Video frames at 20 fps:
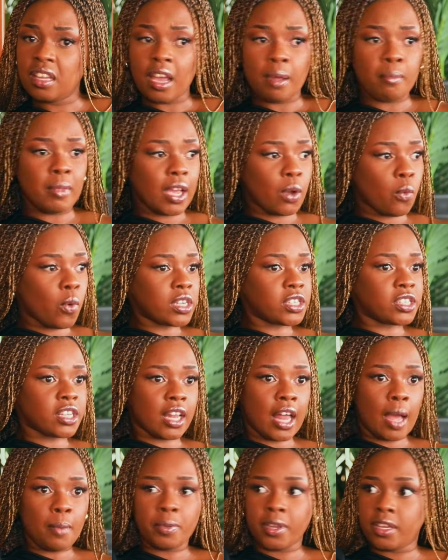I'm like, what shall
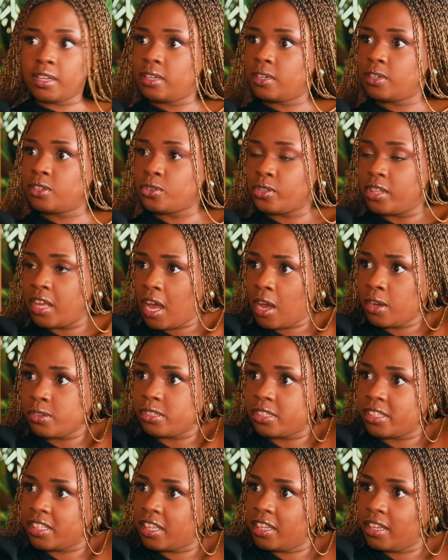happen to the
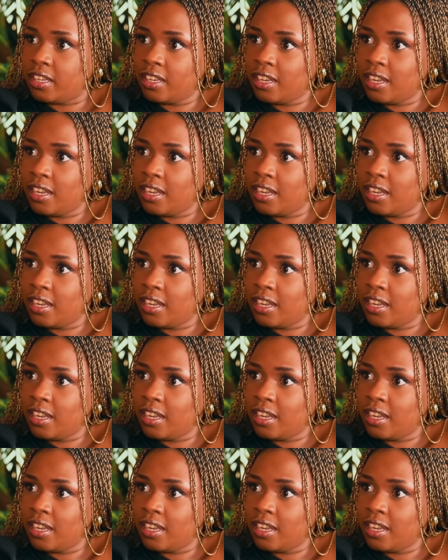house then?